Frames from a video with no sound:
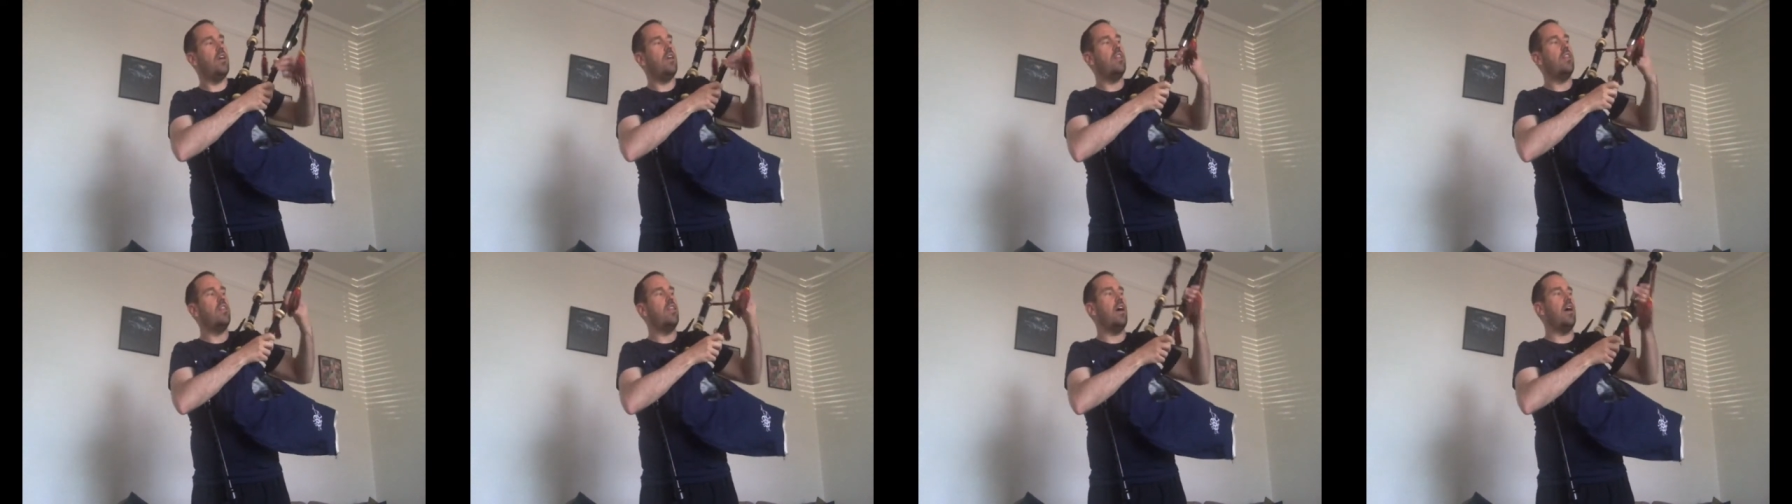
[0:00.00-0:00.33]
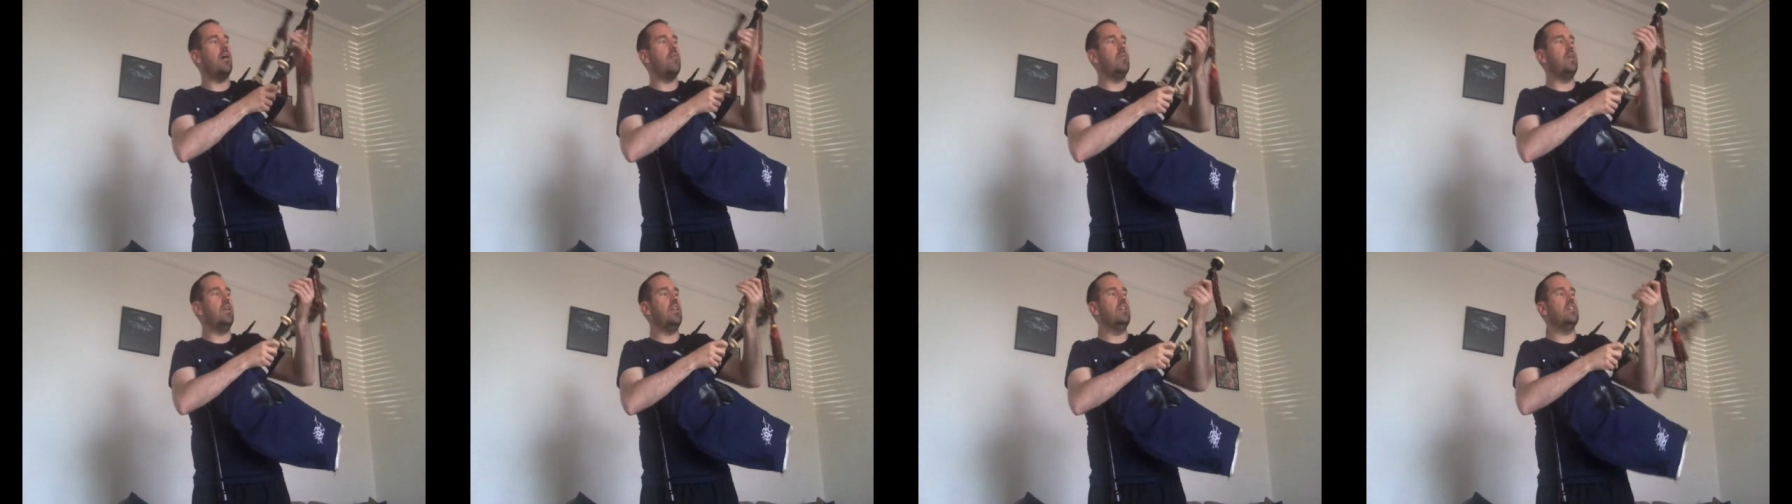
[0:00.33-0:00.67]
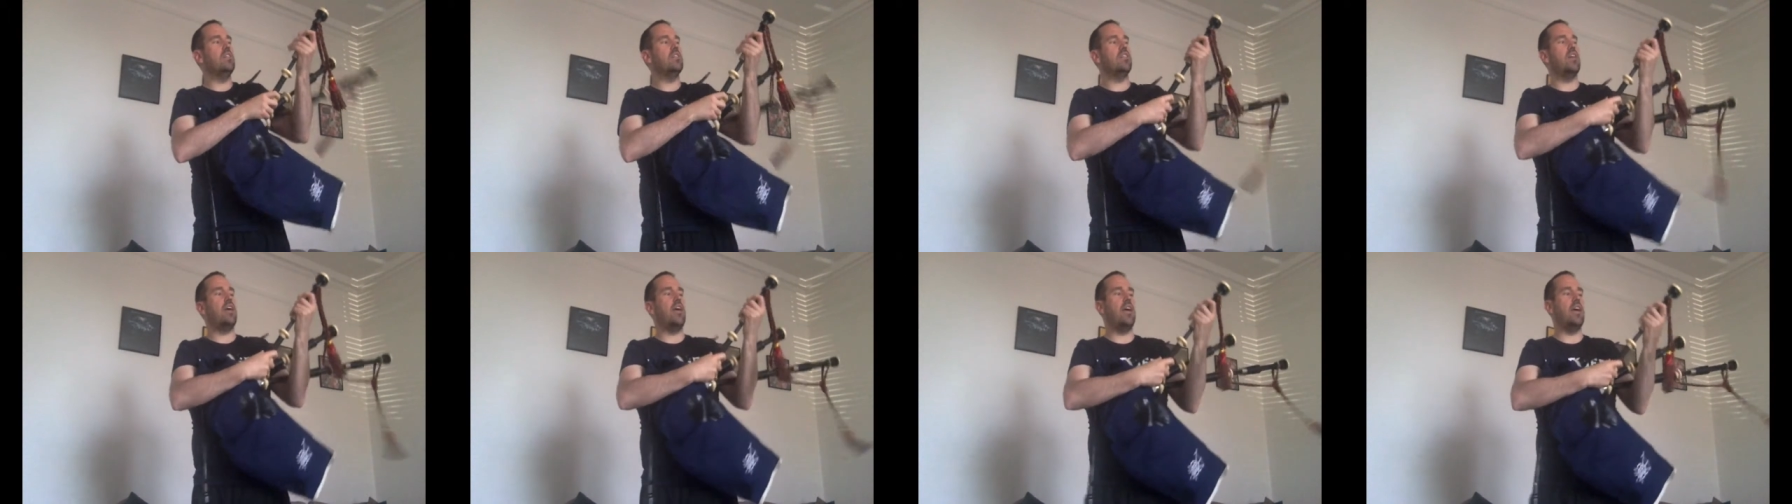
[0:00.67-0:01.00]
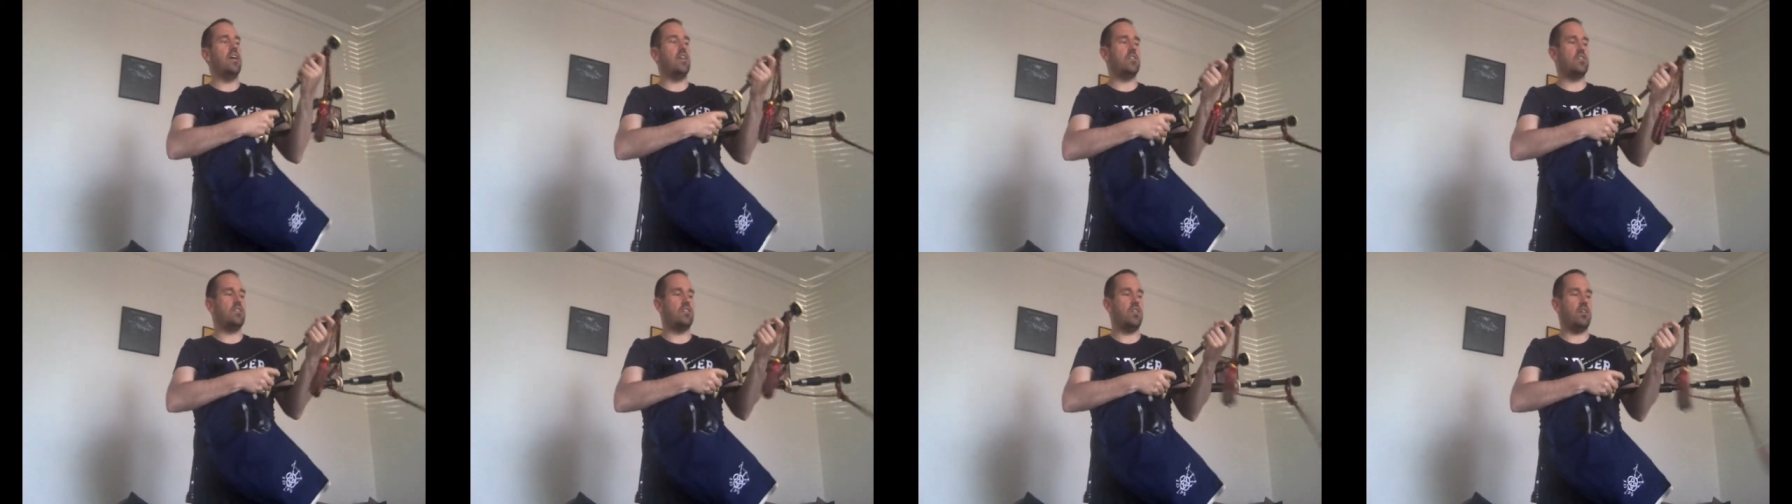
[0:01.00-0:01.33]
that means that
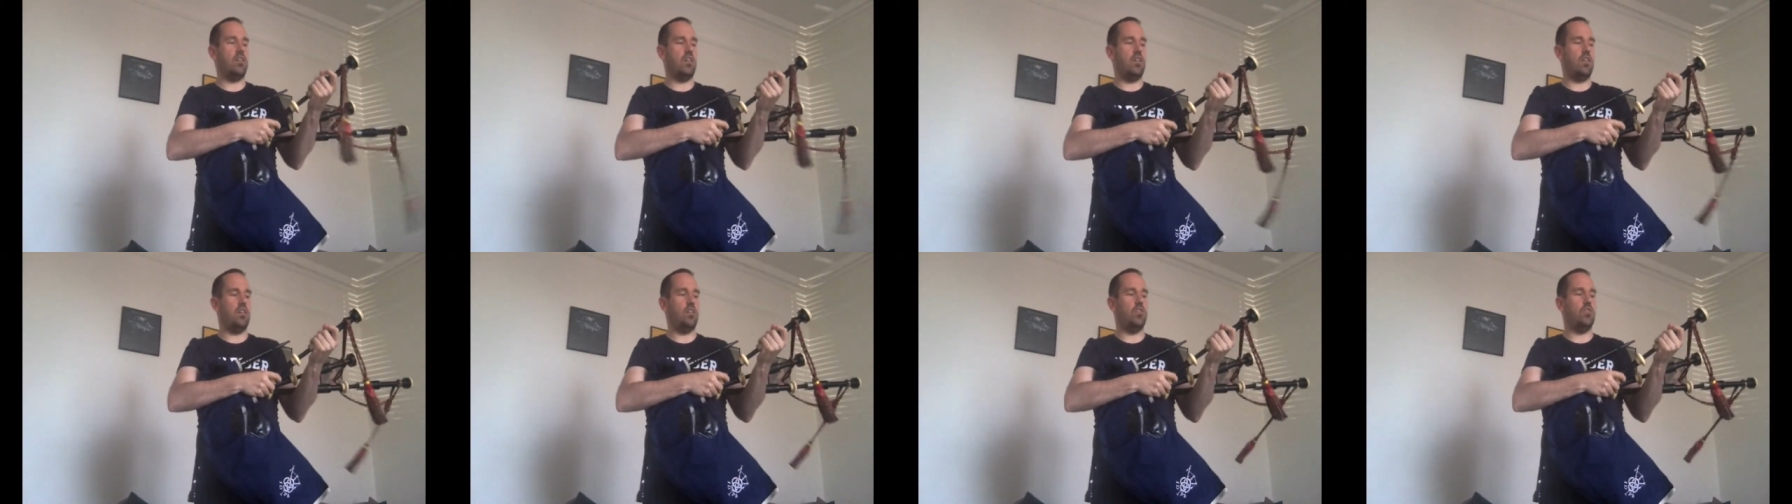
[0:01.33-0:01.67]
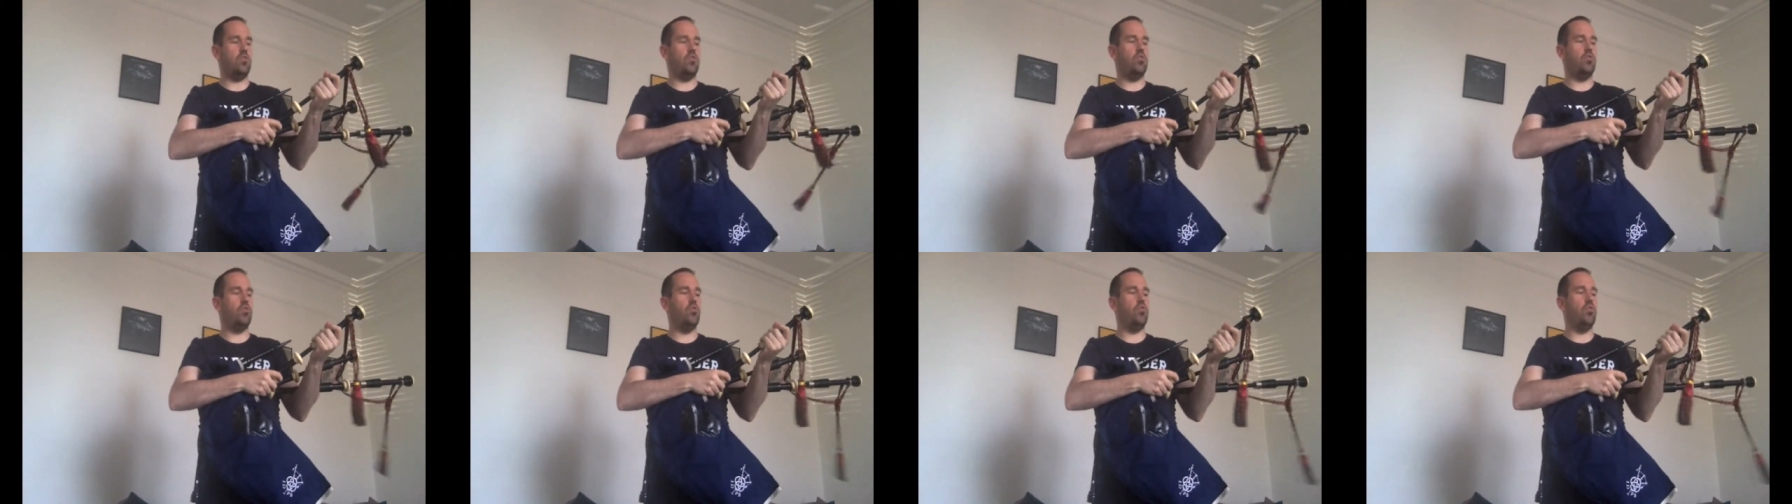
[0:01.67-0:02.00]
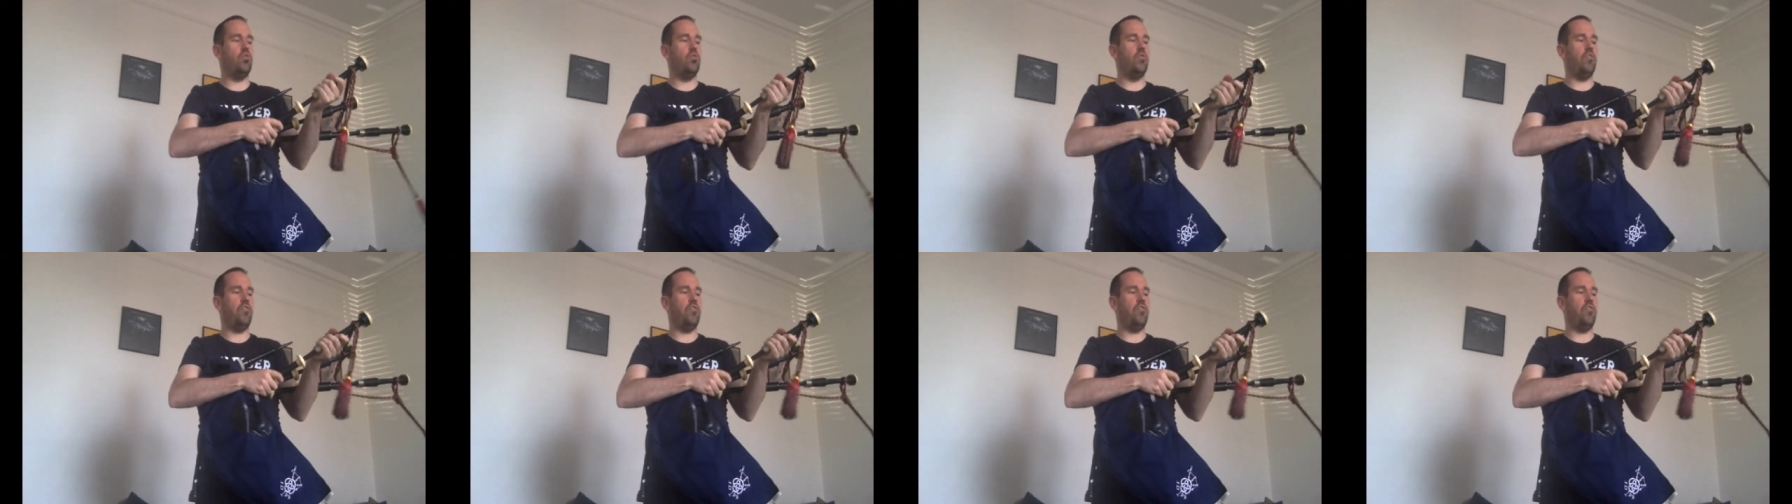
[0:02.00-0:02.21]
it's too